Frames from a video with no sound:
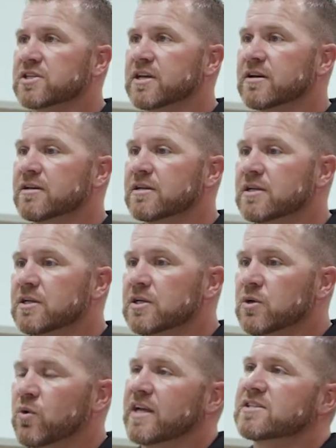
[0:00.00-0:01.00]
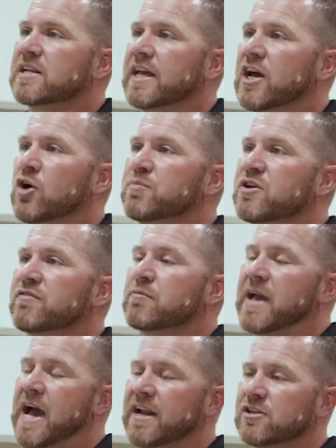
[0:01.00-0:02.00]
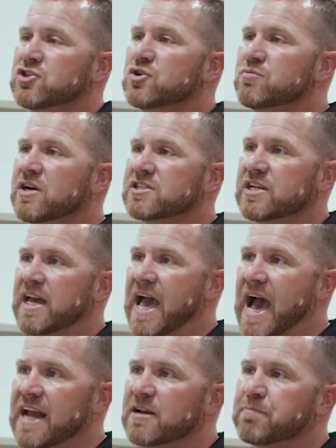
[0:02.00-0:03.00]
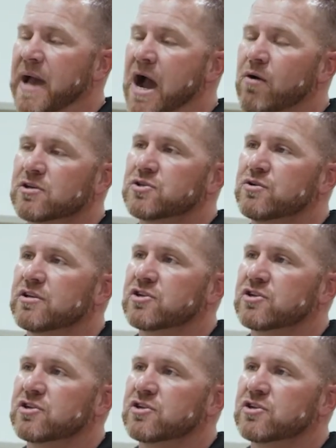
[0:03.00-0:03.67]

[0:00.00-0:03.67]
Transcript: to you? Well, that's going to help you from adding too much added power to the